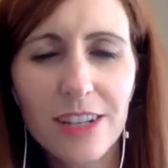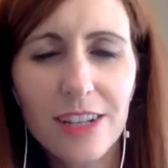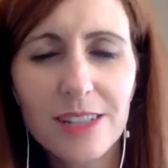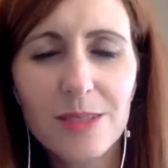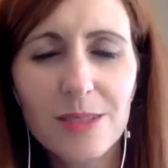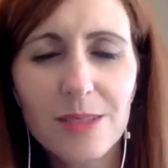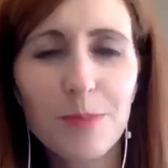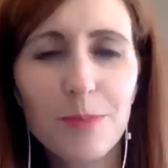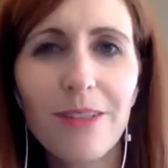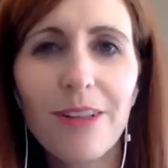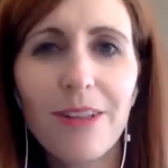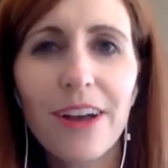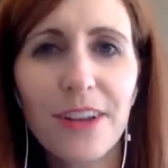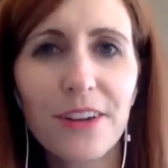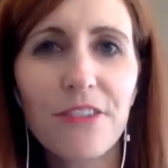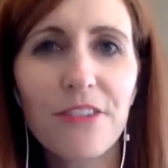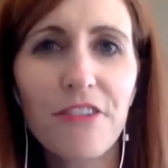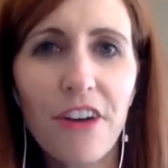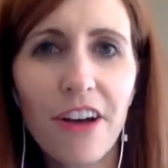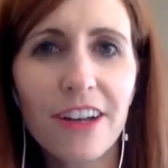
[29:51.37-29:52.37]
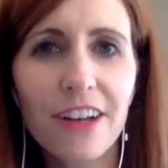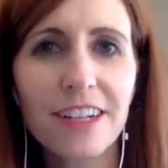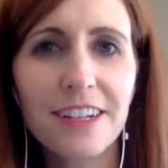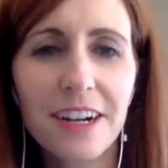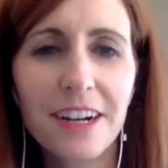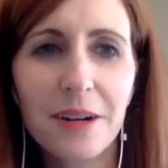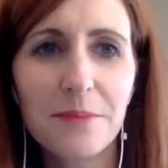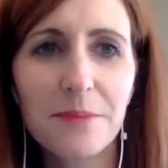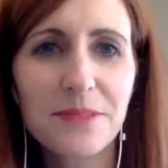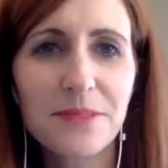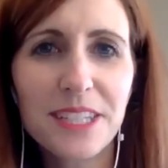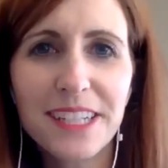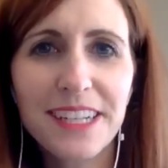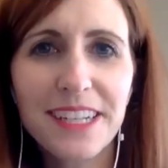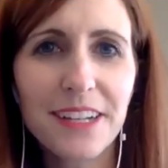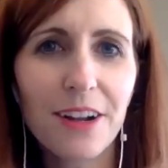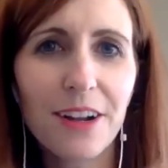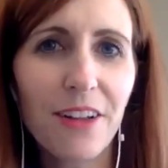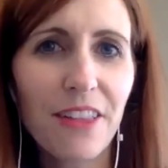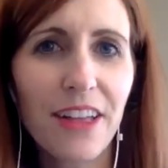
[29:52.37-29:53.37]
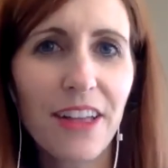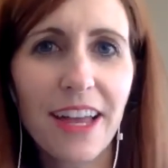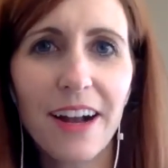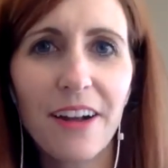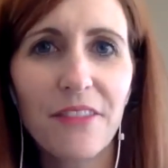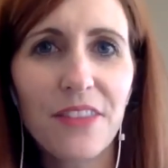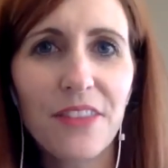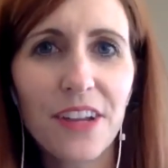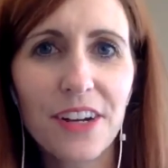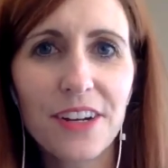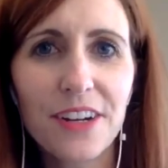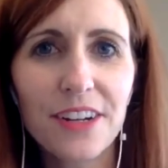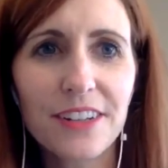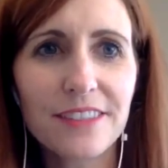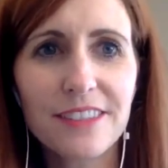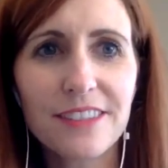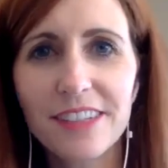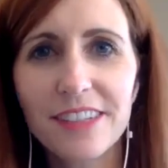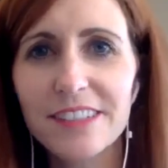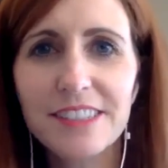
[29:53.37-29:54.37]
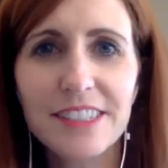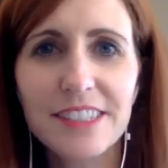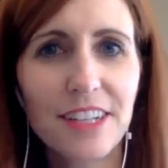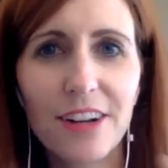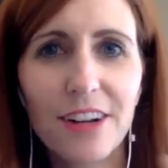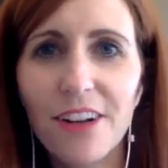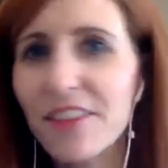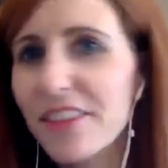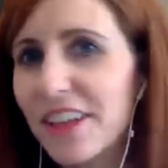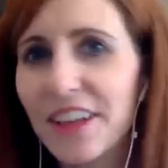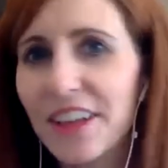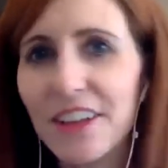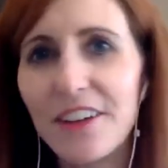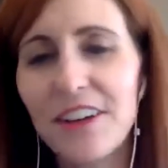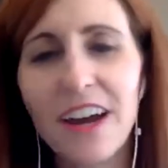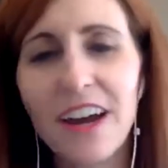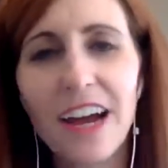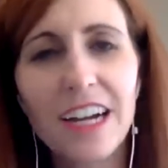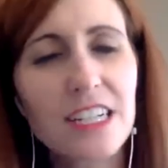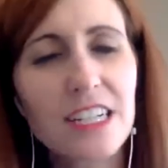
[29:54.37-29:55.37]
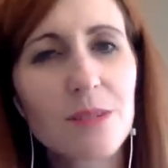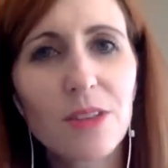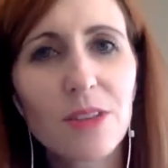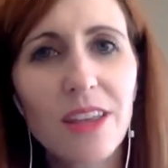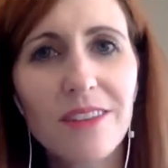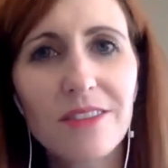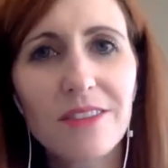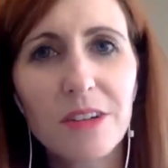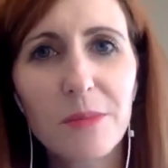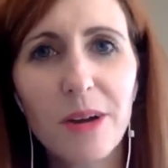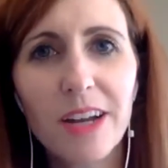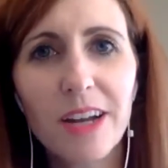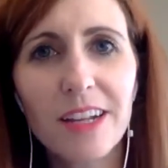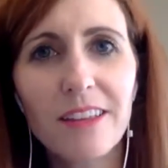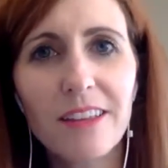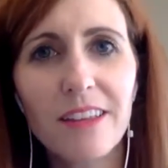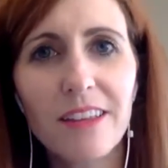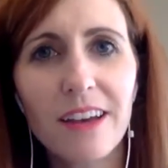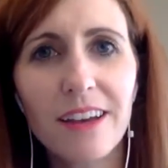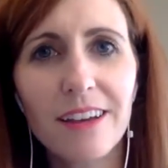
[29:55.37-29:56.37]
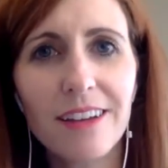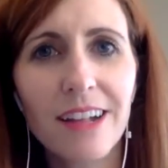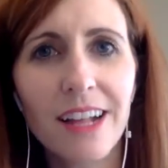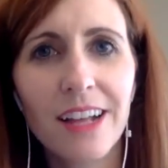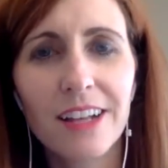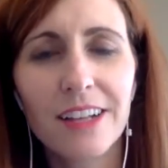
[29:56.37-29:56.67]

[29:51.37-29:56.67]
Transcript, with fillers: been a lot of fun to get all that out there and to get all the interaction with everybody that,